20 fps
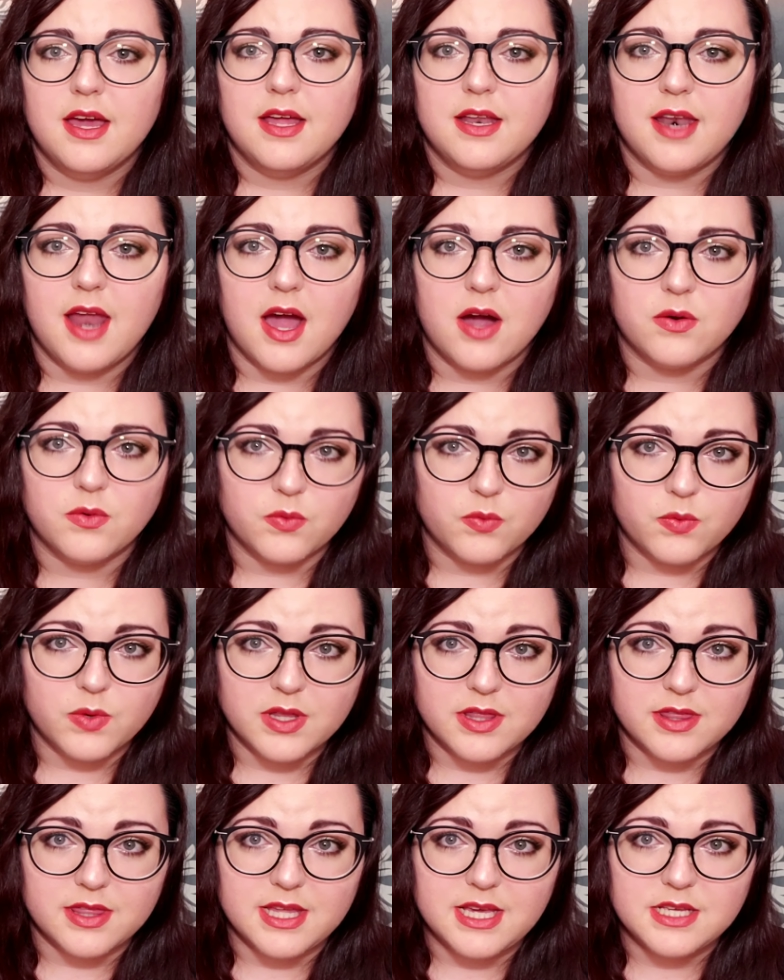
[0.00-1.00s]
Now,
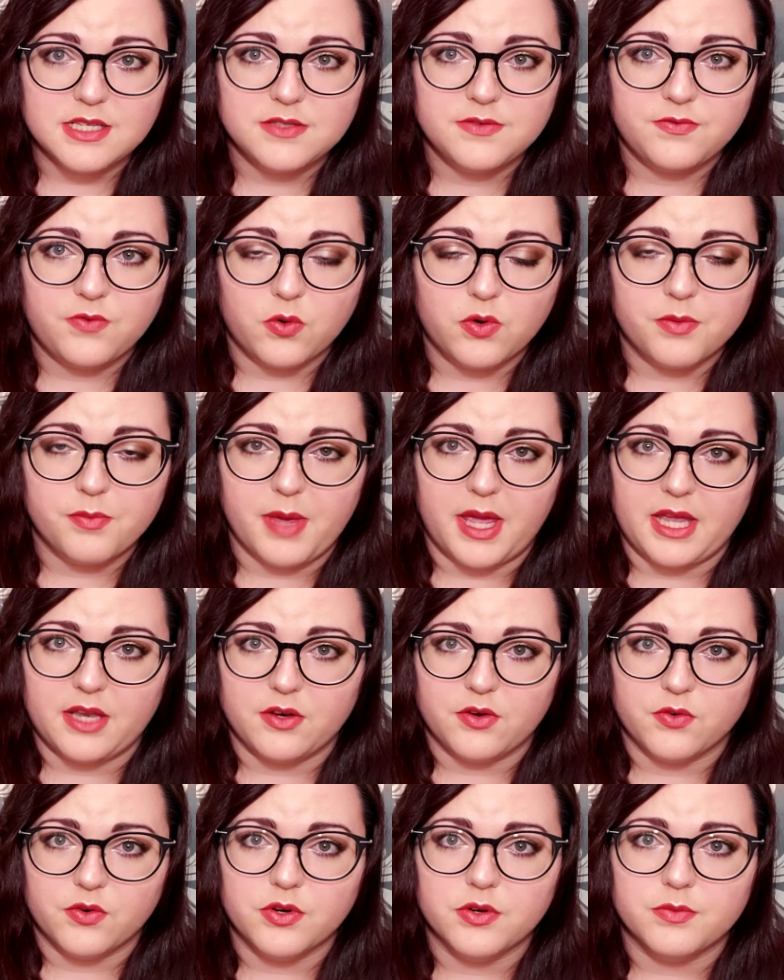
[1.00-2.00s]
with these four
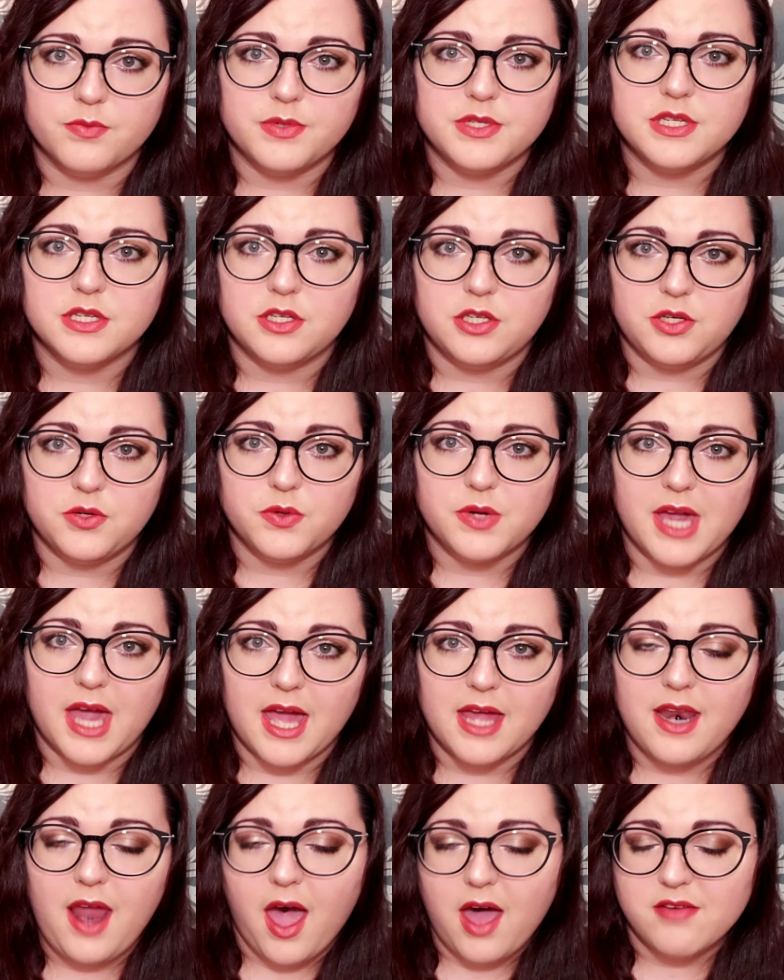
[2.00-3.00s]
main groups, you
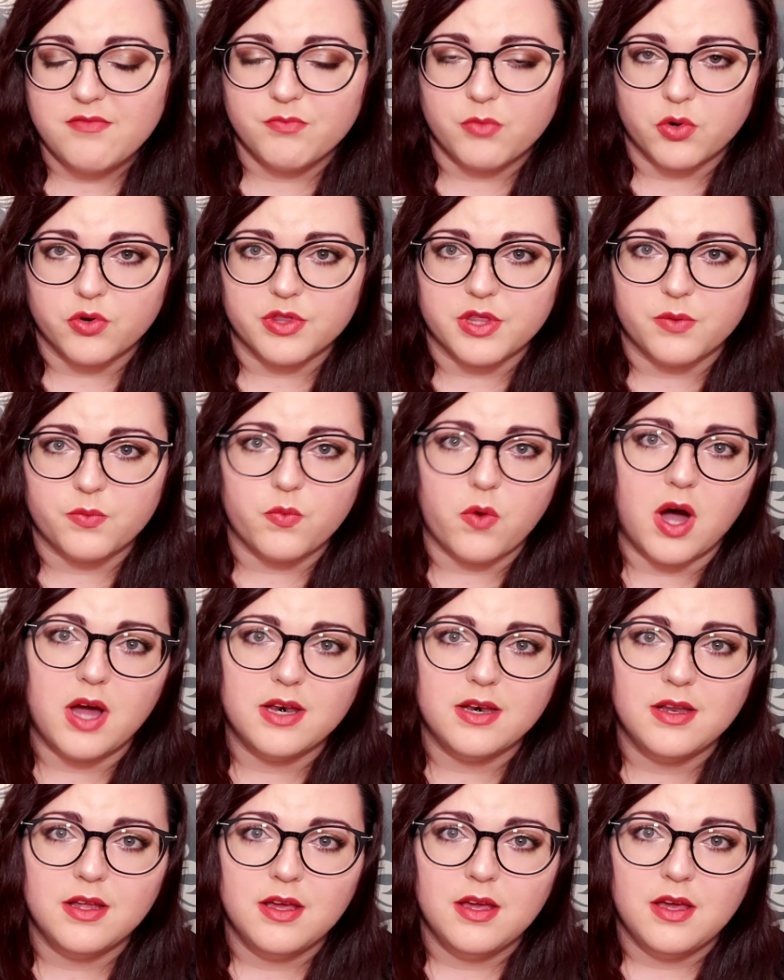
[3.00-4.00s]
can have more than
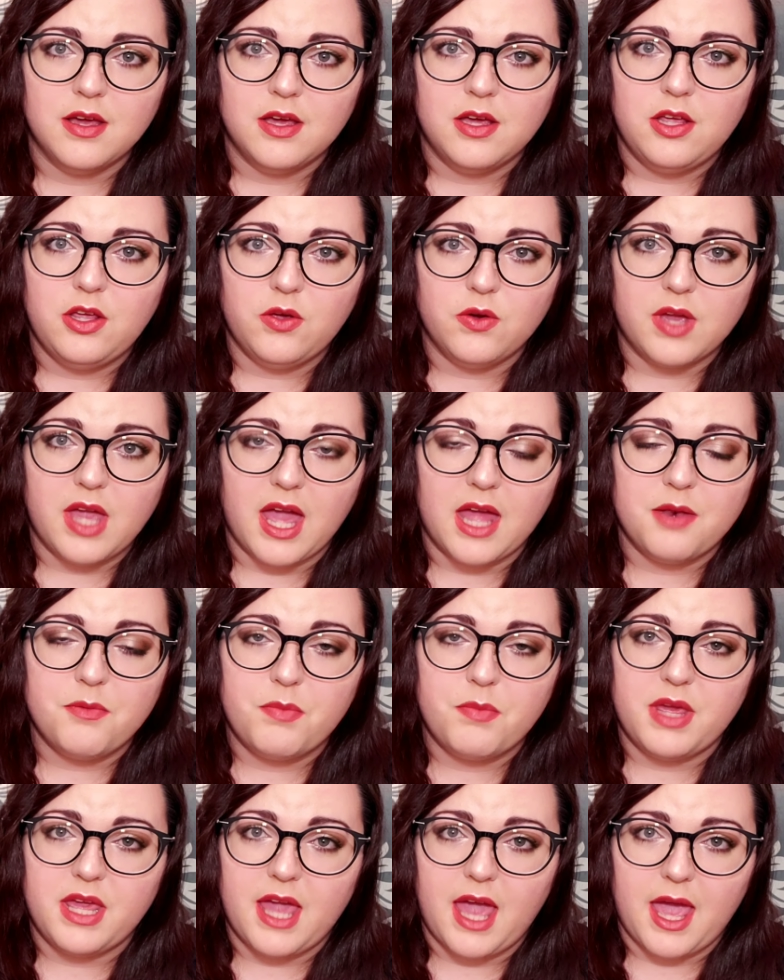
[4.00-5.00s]
one. You can
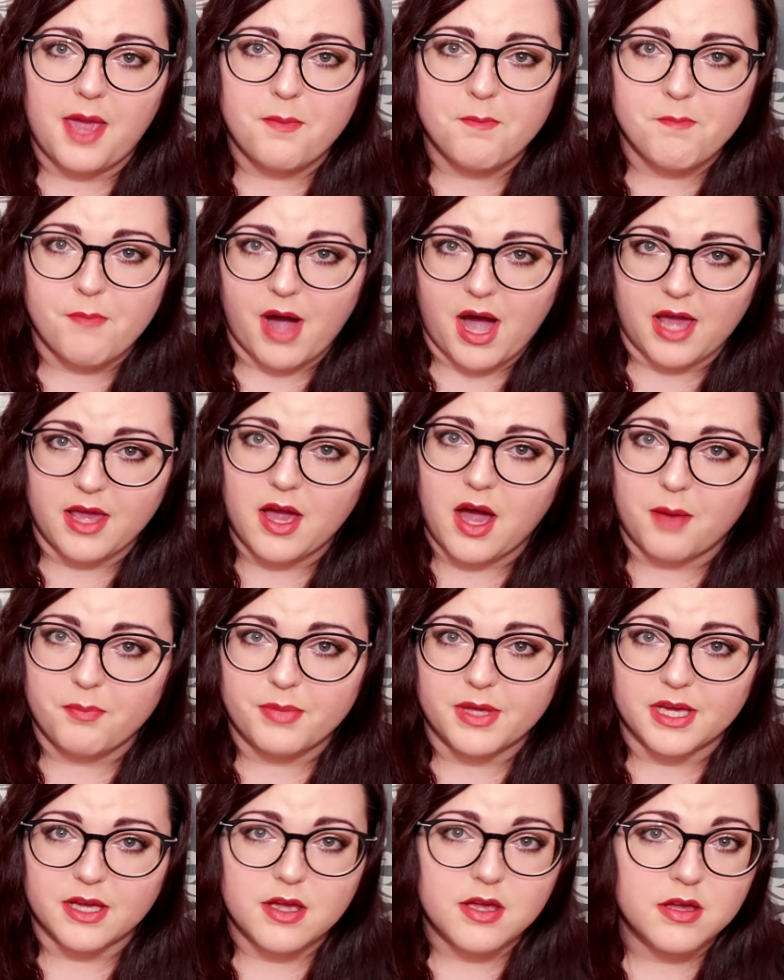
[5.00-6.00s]
be a
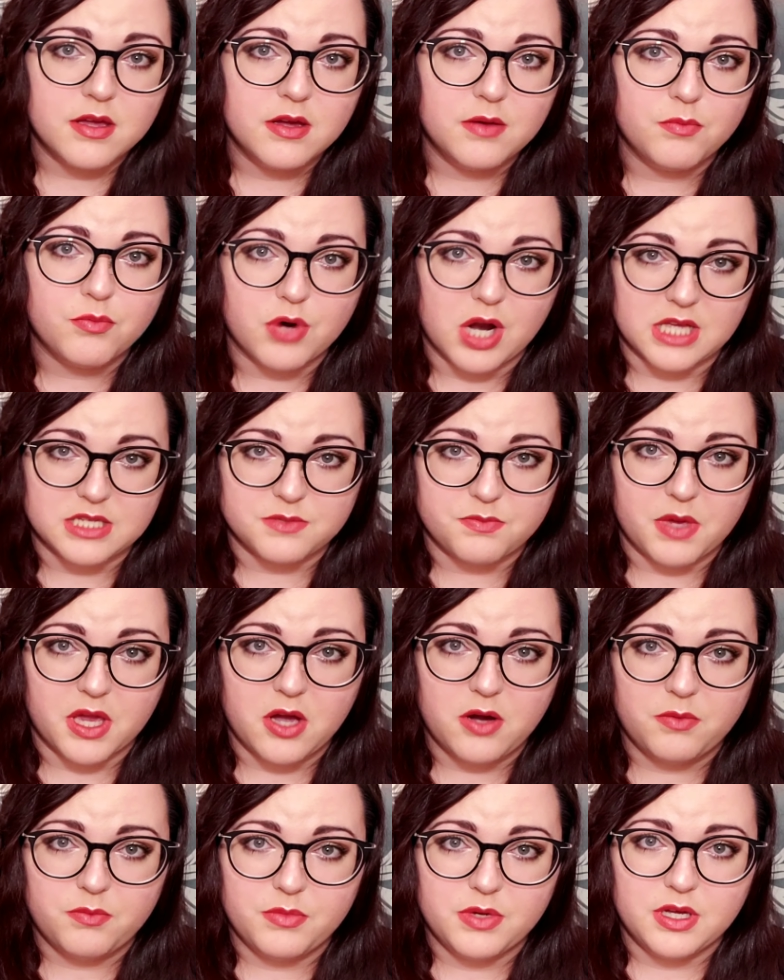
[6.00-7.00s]
myopic
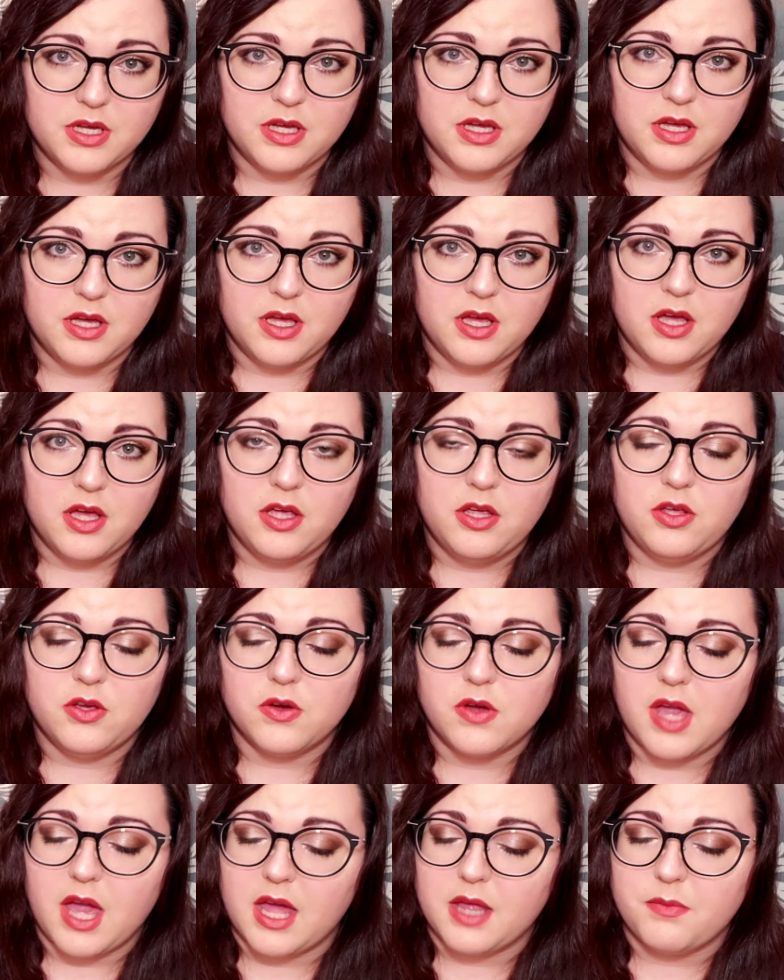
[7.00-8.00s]
presbyope,
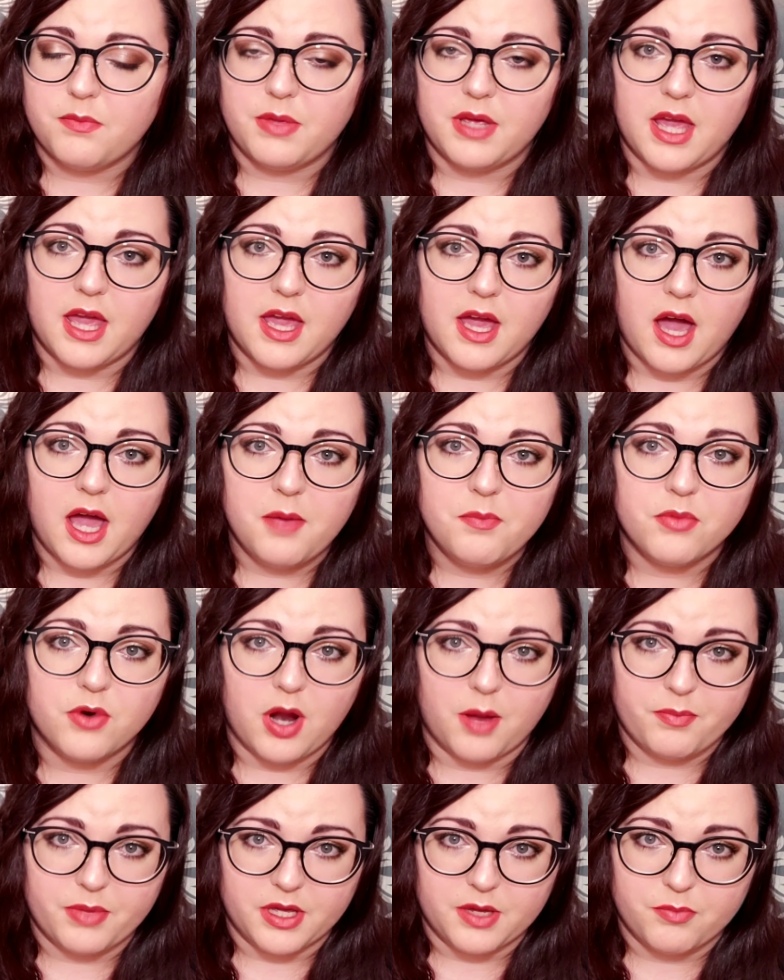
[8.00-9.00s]
you can be a
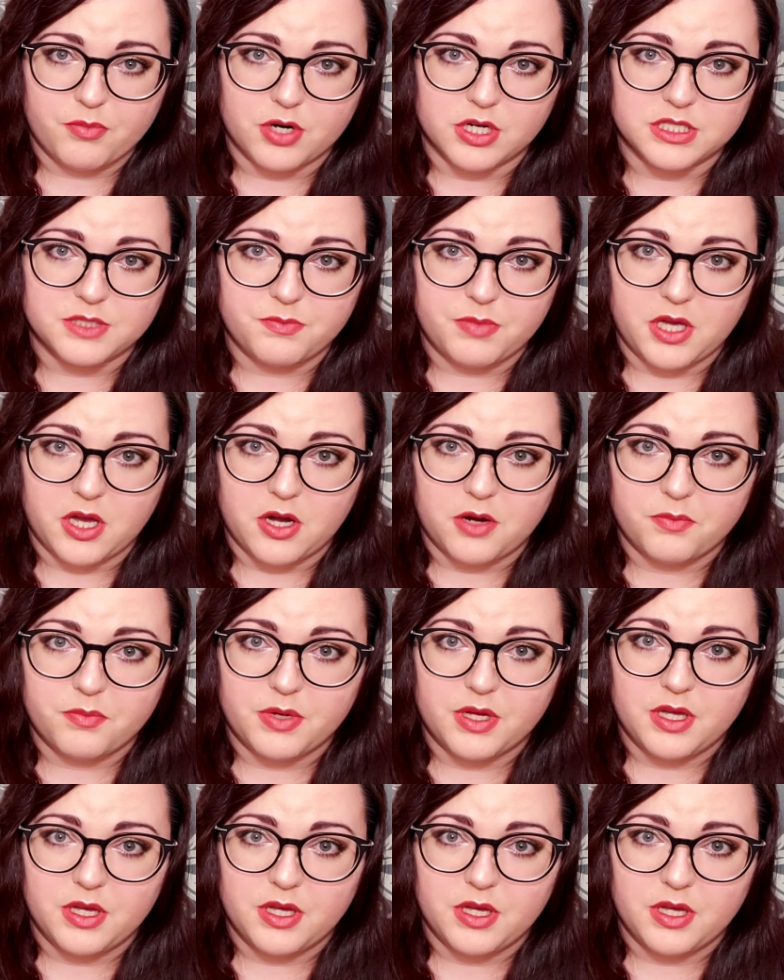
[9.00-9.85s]
hyperopic presbyope,